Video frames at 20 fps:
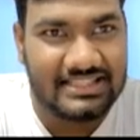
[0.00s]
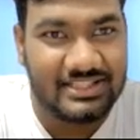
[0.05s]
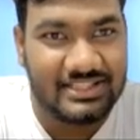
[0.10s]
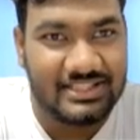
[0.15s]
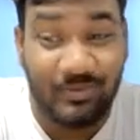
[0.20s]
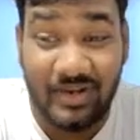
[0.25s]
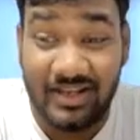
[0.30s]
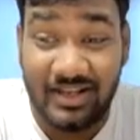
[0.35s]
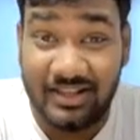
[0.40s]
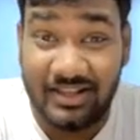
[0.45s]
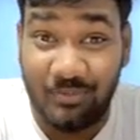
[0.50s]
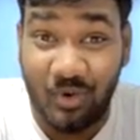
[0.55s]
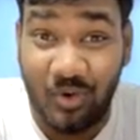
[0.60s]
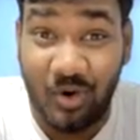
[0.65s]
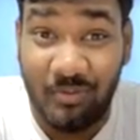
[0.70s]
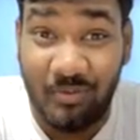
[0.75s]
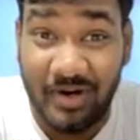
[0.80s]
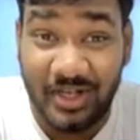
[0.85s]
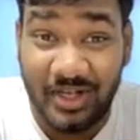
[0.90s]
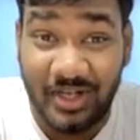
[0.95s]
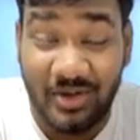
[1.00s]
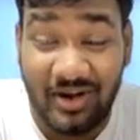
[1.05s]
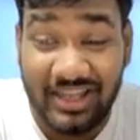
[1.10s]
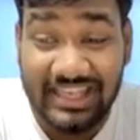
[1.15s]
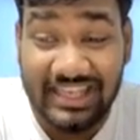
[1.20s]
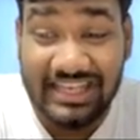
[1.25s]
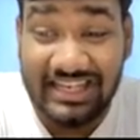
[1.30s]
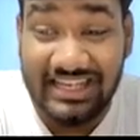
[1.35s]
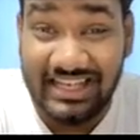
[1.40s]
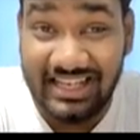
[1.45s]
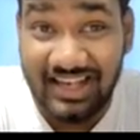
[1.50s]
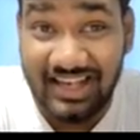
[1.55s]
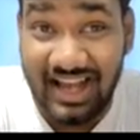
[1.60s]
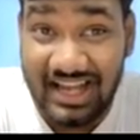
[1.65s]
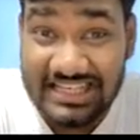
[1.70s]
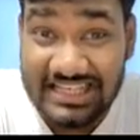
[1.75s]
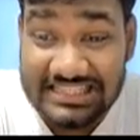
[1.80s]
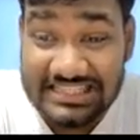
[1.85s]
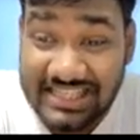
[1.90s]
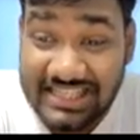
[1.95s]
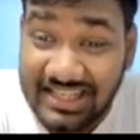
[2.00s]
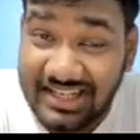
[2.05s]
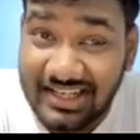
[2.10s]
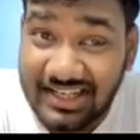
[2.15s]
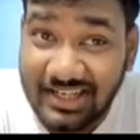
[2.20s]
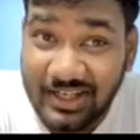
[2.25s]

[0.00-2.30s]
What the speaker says: So the moment you're inelastic,